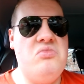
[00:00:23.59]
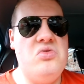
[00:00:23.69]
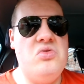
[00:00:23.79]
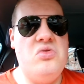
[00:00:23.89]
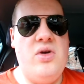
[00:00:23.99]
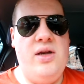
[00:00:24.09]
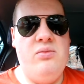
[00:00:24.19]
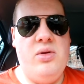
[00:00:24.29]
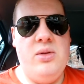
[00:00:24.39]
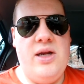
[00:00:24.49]
and
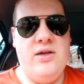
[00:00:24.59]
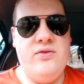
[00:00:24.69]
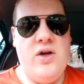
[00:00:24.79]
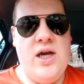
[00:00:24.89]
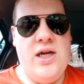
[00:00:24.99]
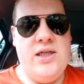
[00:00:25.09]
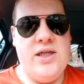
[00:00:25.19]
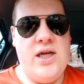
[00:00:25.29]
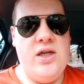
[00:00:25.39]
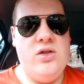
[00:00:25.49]
probably next Friday,
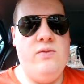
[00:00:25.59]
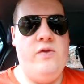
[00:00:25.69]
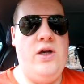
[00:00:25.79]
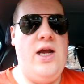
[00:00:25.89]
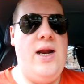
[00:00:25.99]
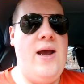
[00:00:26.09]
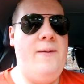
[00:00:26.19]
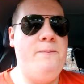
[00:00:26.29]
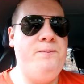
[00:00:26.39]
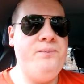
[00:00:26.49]
Saturday, something like that.